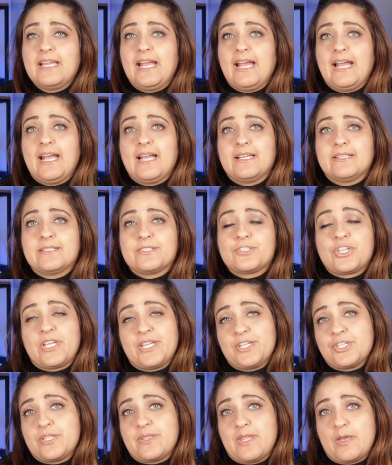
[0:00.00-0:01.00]
and
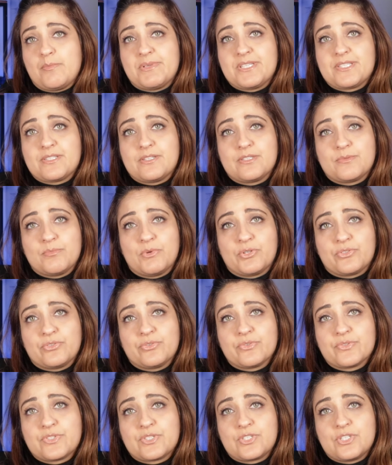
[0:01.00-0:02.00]
changing their business
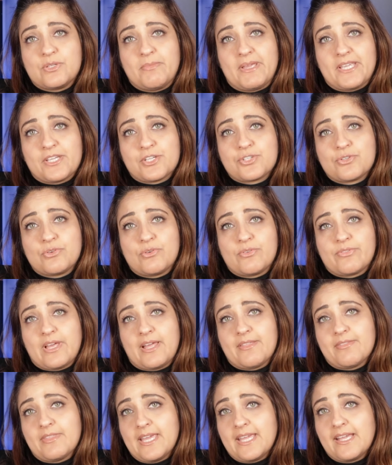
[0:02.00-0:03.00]
models to make sure
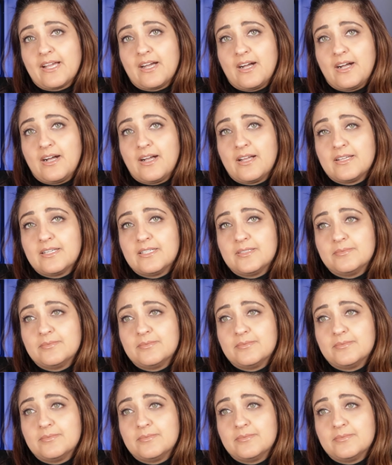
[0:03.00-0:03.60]
that they are